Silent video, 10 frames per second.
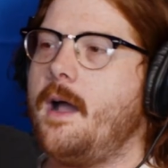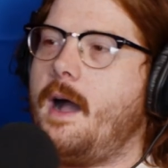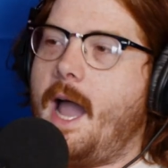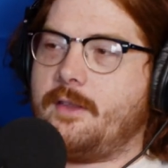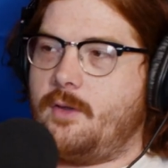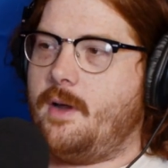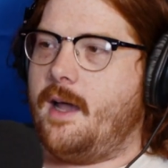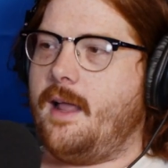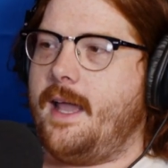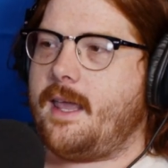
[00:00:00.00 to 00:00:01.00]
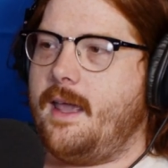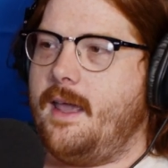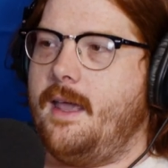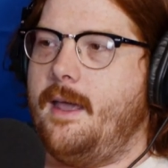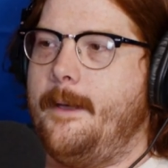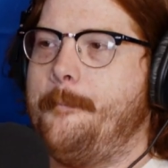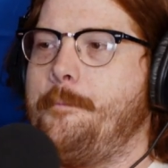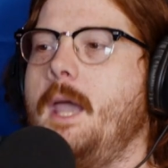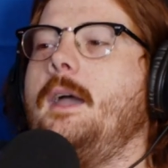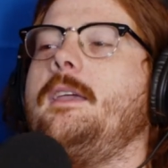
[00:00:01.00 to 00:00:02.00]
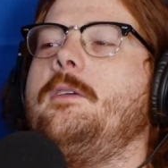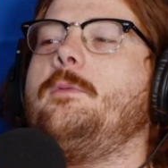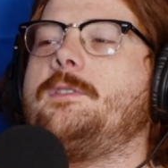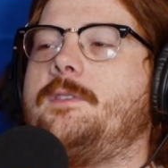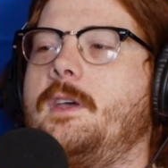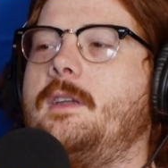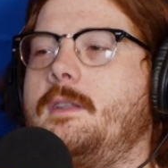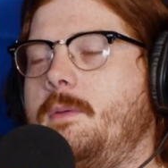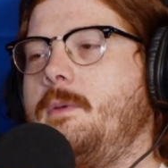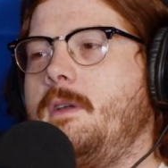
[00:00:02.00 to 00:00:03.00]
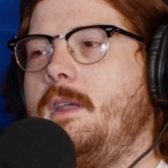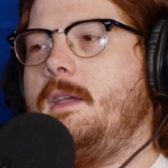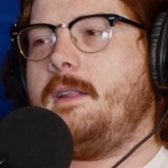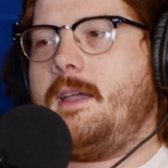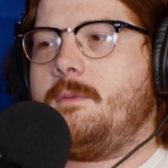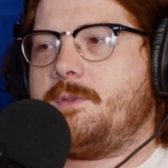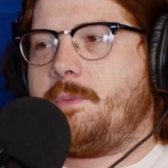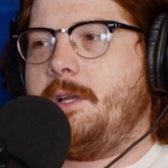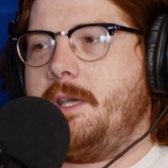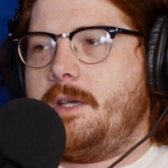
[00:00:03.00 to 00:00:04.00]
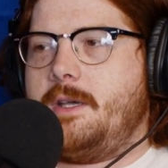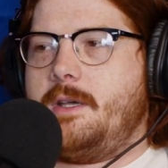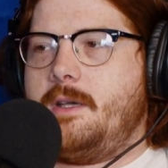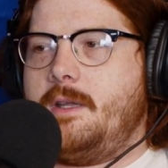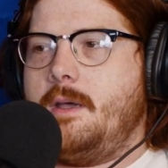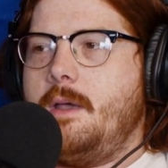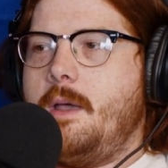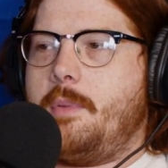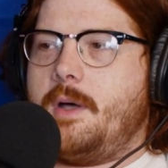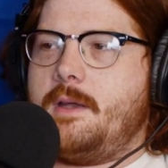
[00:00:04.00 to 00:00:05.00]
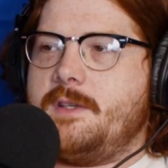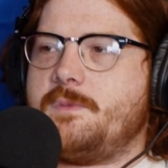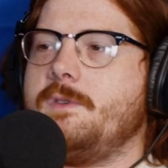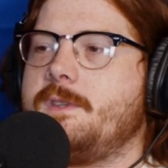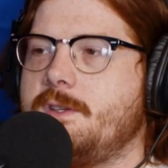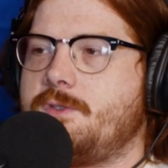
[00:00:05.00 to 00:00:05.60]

I do not like him. He was good in Community. Atlanta was pretty good, but his music is